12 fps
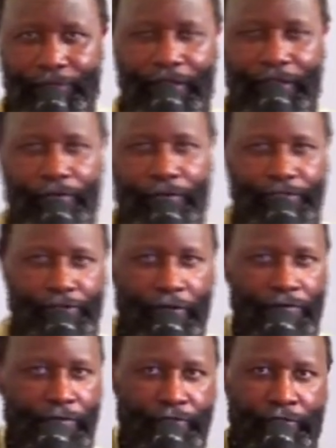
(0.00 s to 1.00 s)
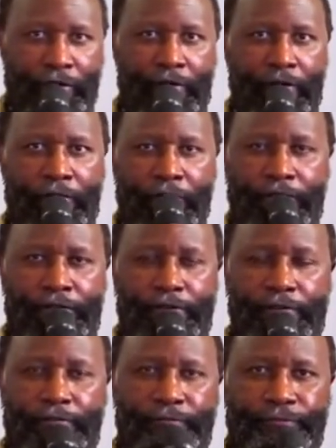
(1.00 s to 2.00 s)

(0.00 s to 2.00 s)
In other words, John was recalled